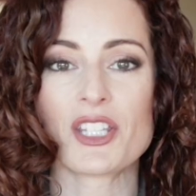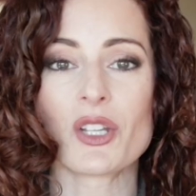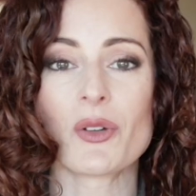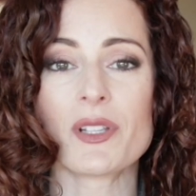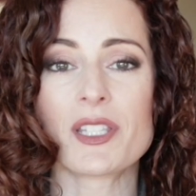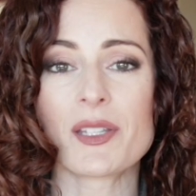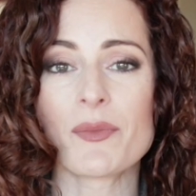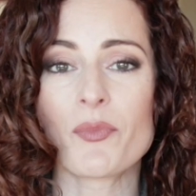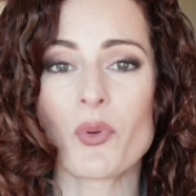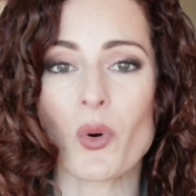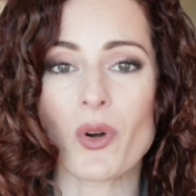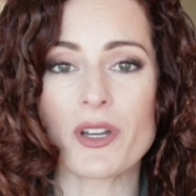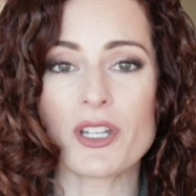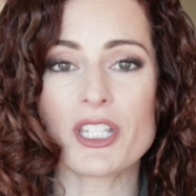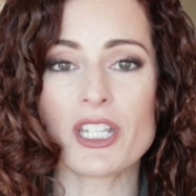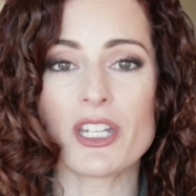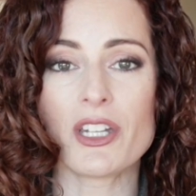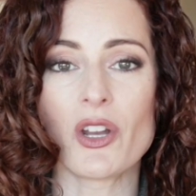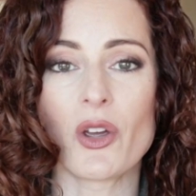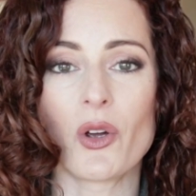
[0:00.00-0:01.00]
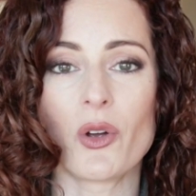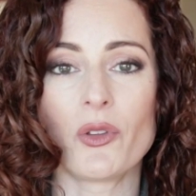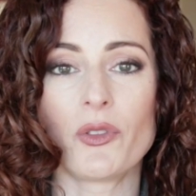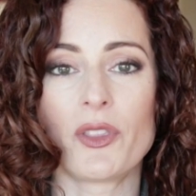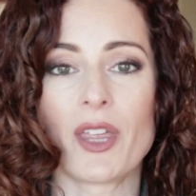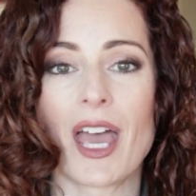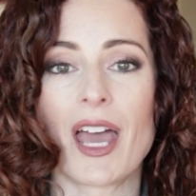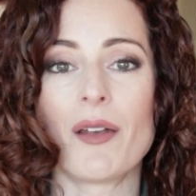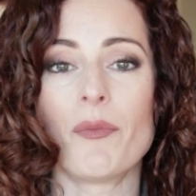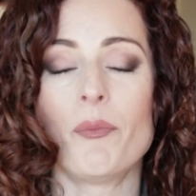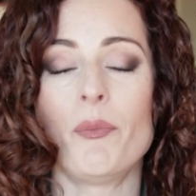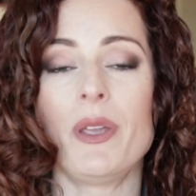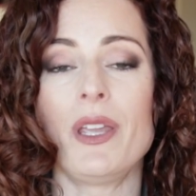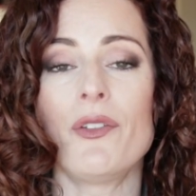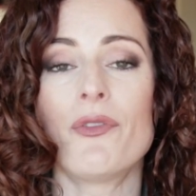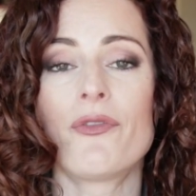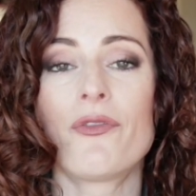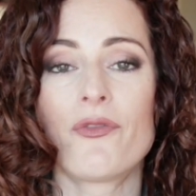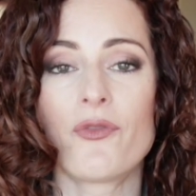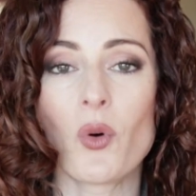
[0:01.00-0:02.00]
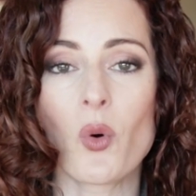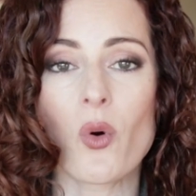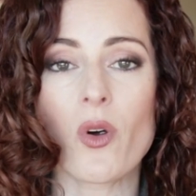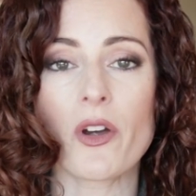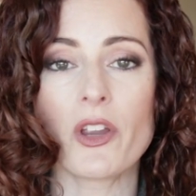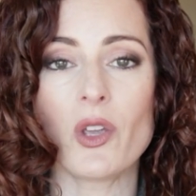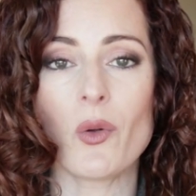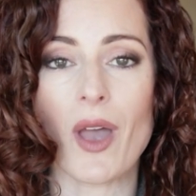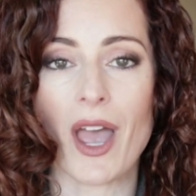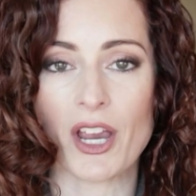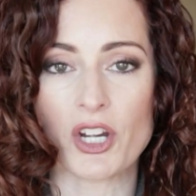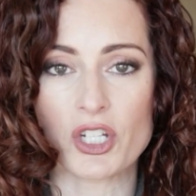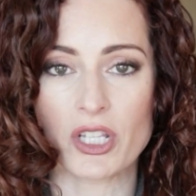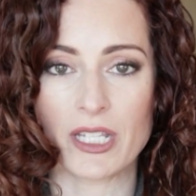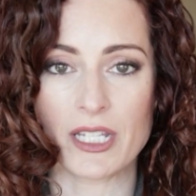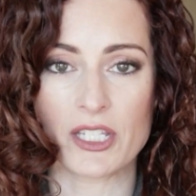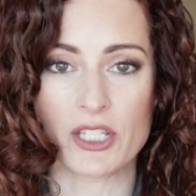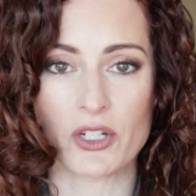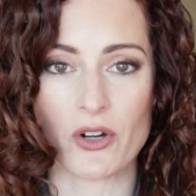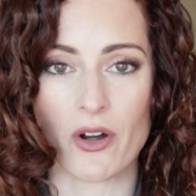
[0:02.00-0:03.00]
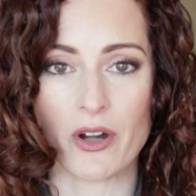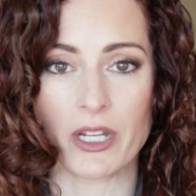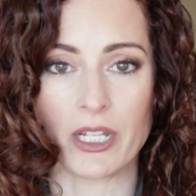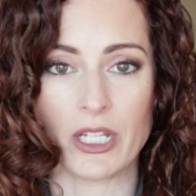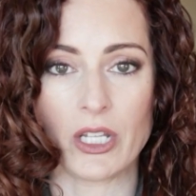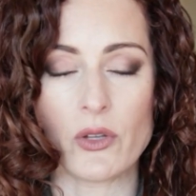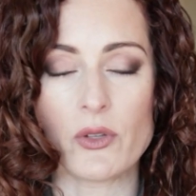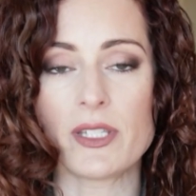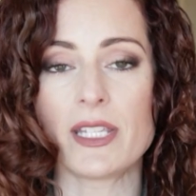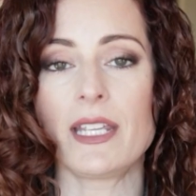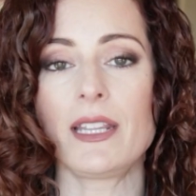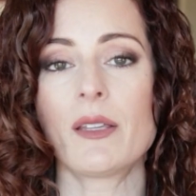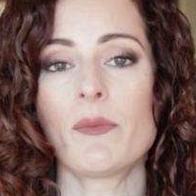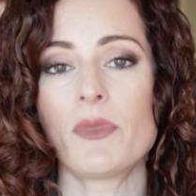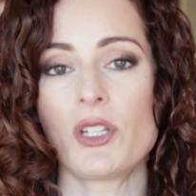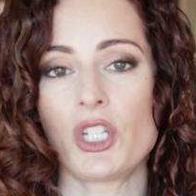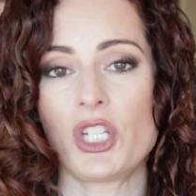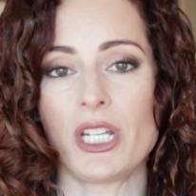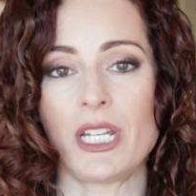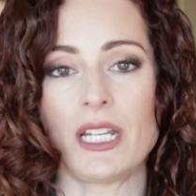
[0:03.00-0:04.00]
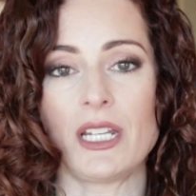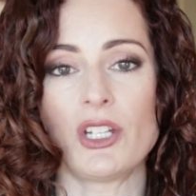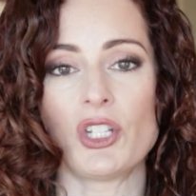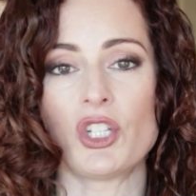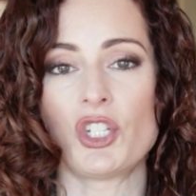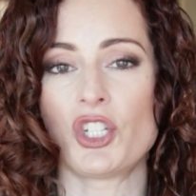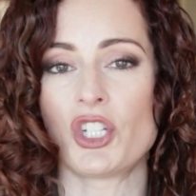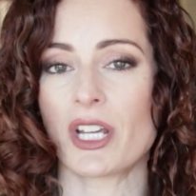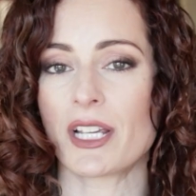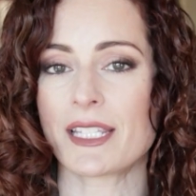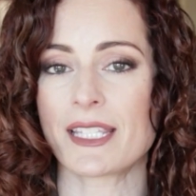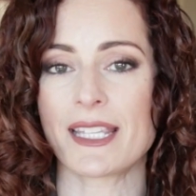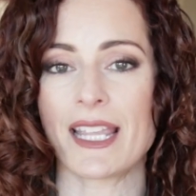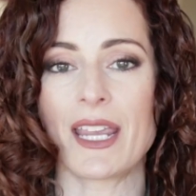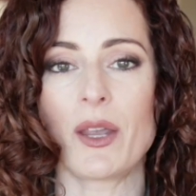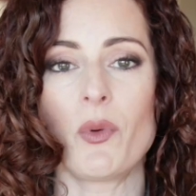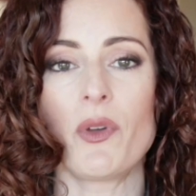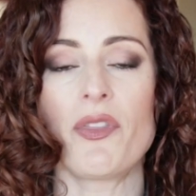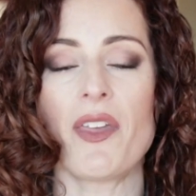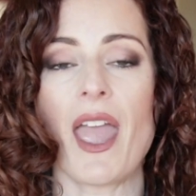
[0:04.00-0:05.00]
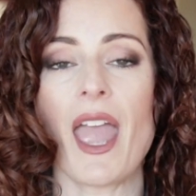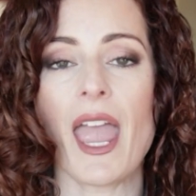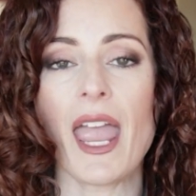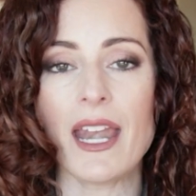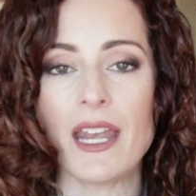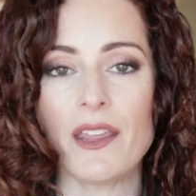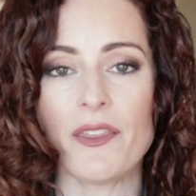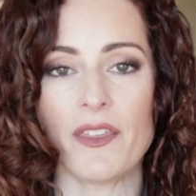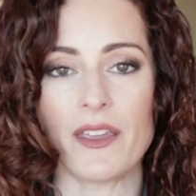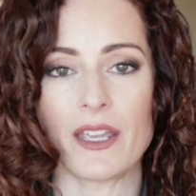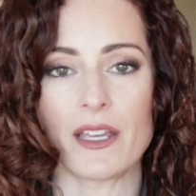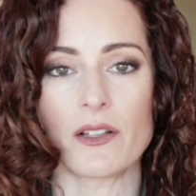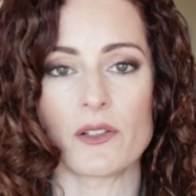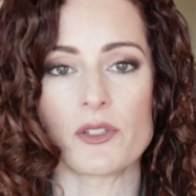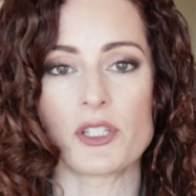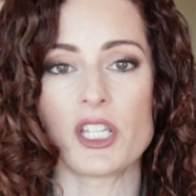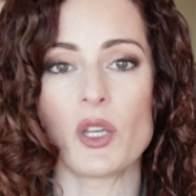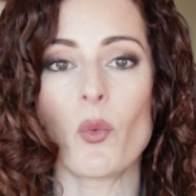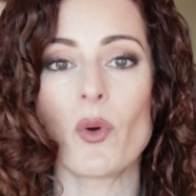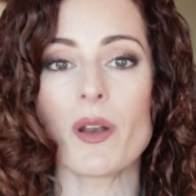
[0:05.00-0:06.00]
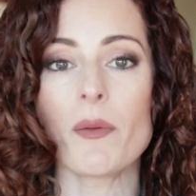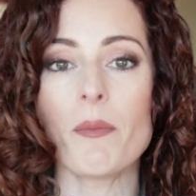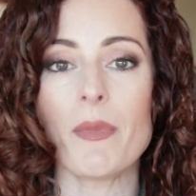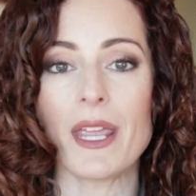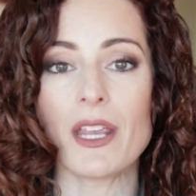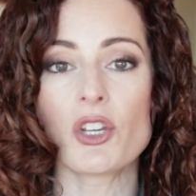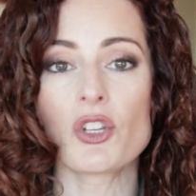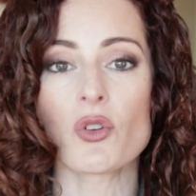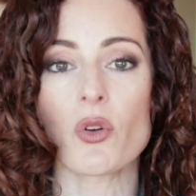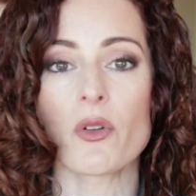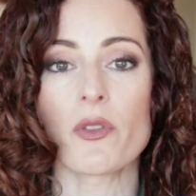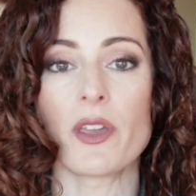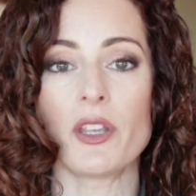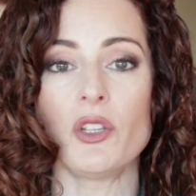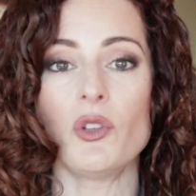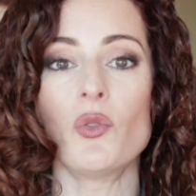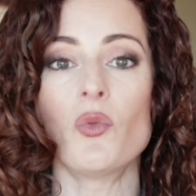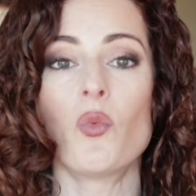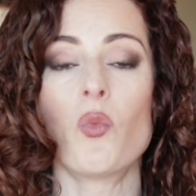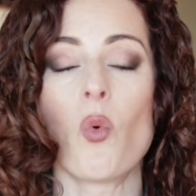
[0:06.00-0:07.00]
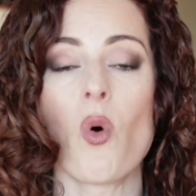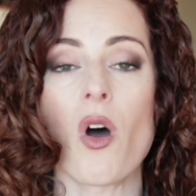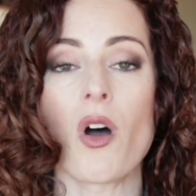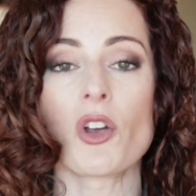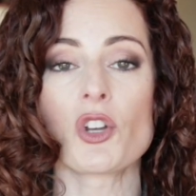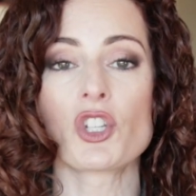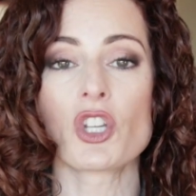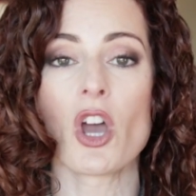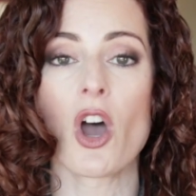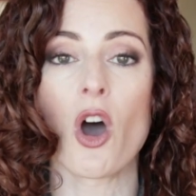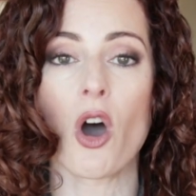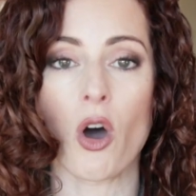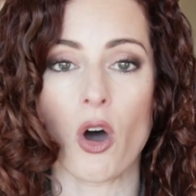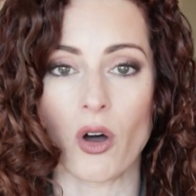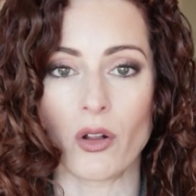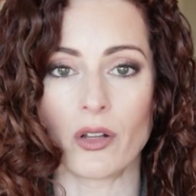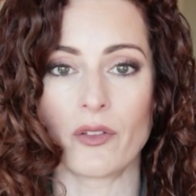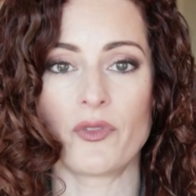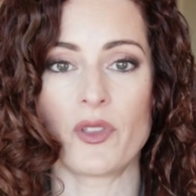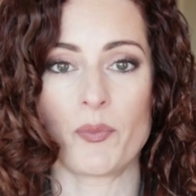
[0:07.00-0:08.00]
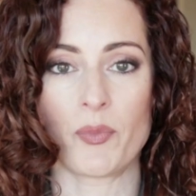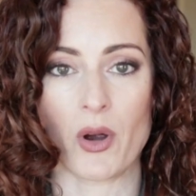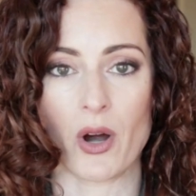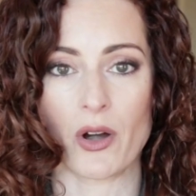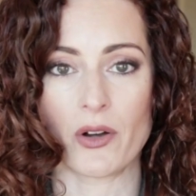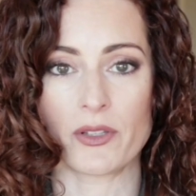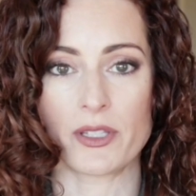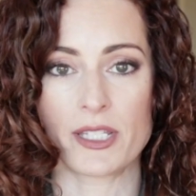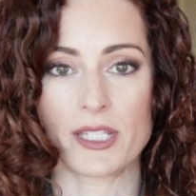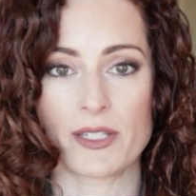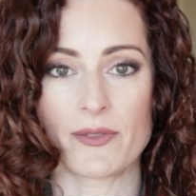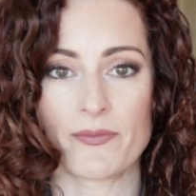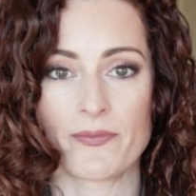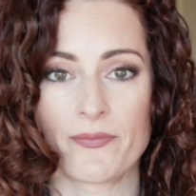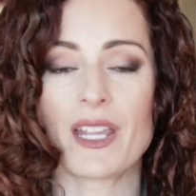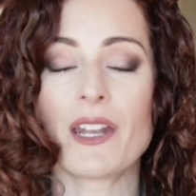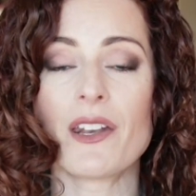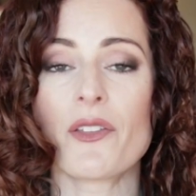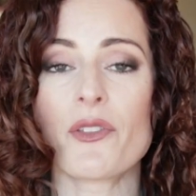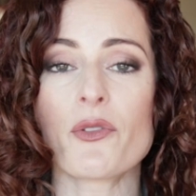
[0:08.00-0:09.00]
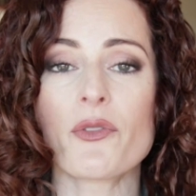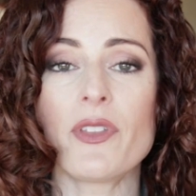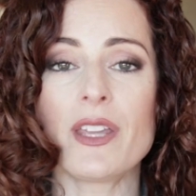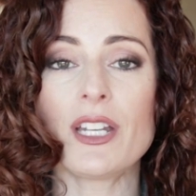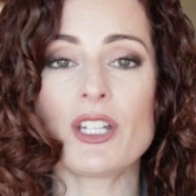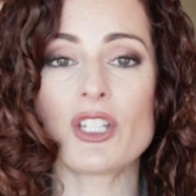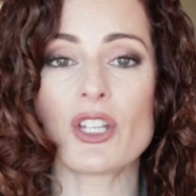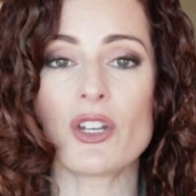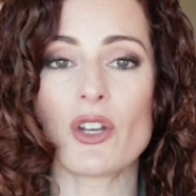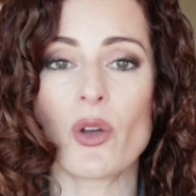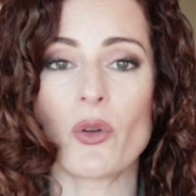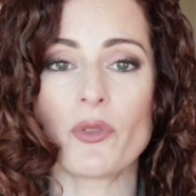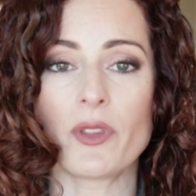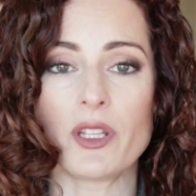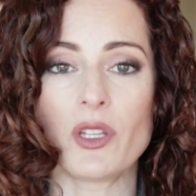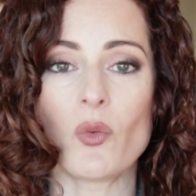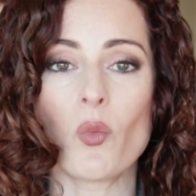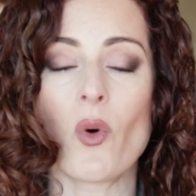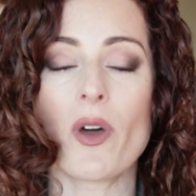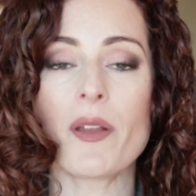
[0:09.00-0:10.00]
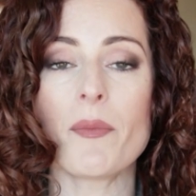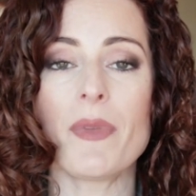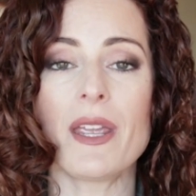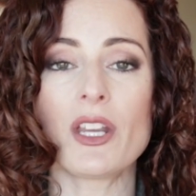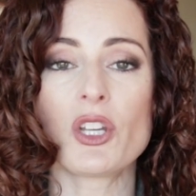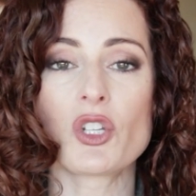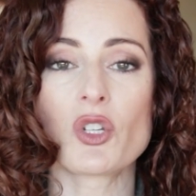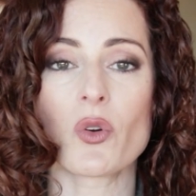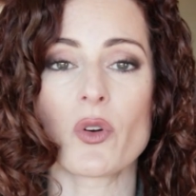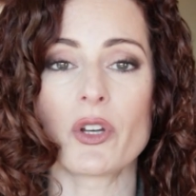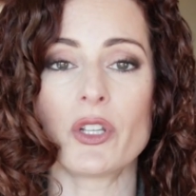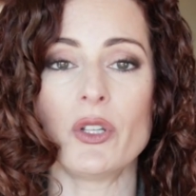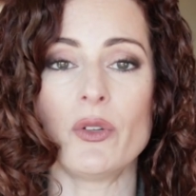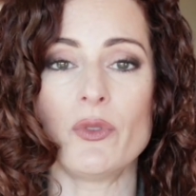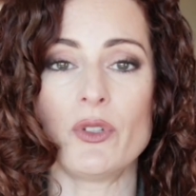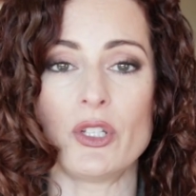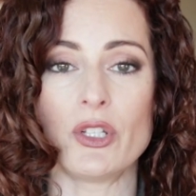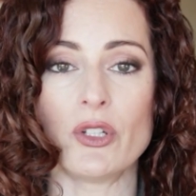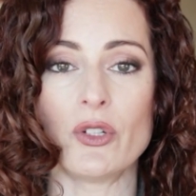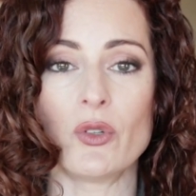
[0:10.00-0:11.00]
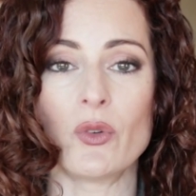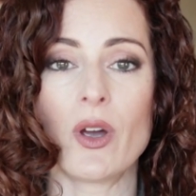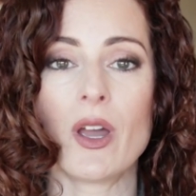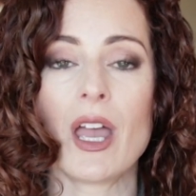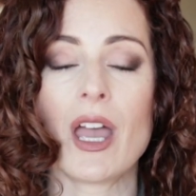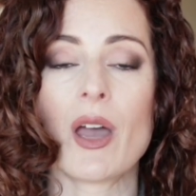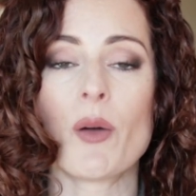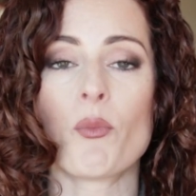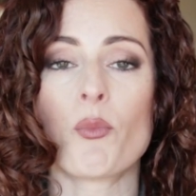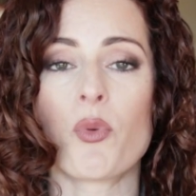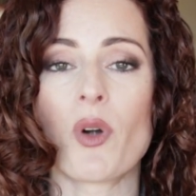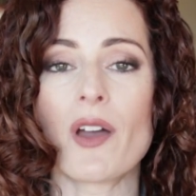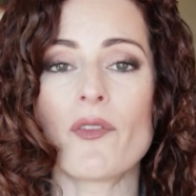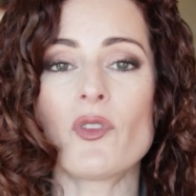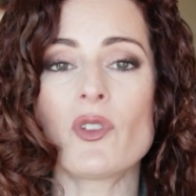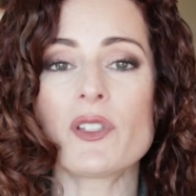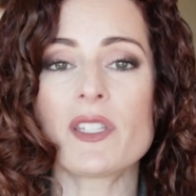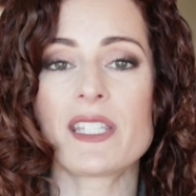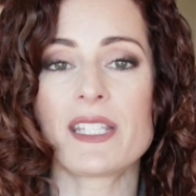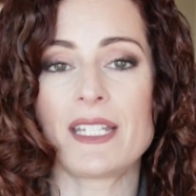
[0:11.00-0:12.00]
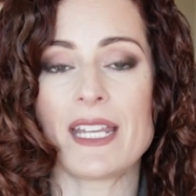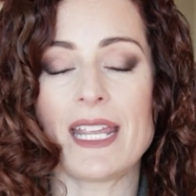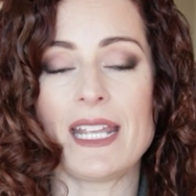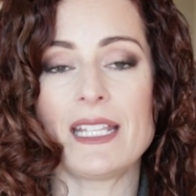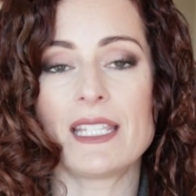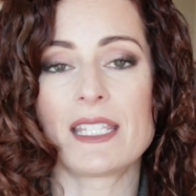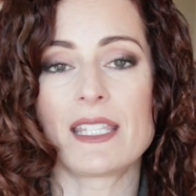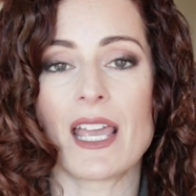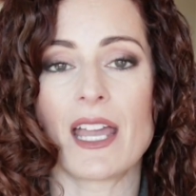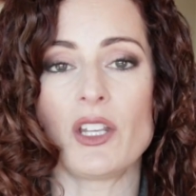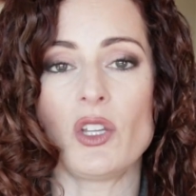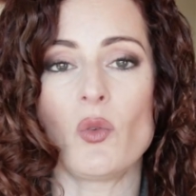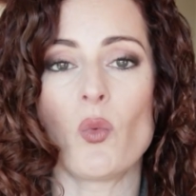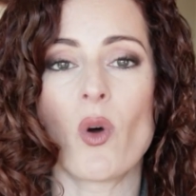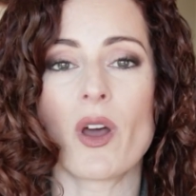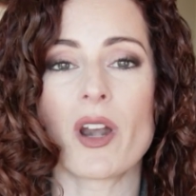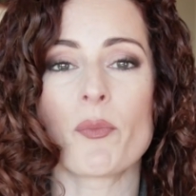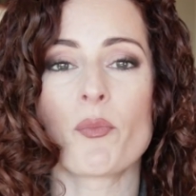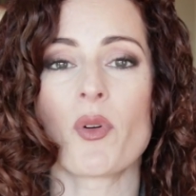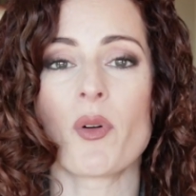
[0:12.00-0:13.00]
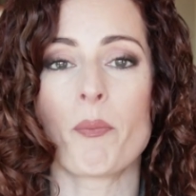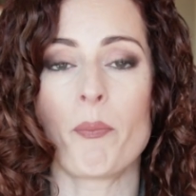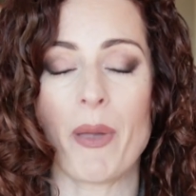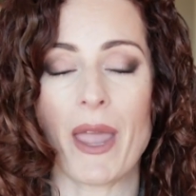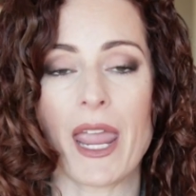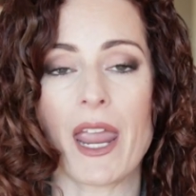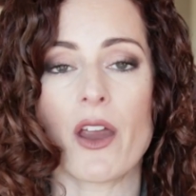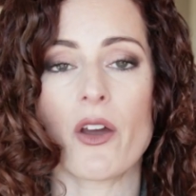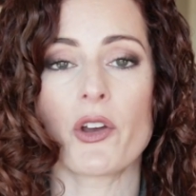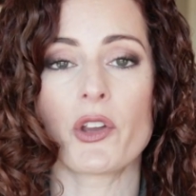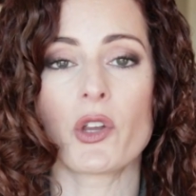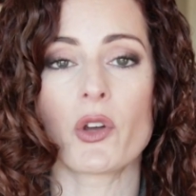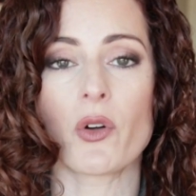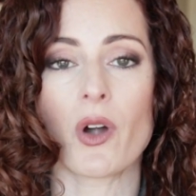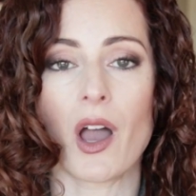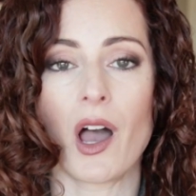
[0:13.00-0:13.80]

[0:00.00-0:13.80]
So it's important to note that before you actually start using the machine, just like with anything else, you want to make sure that you wash all of the parts. Another thing to note that you want to make sure you do, Breville states that you want to prepare your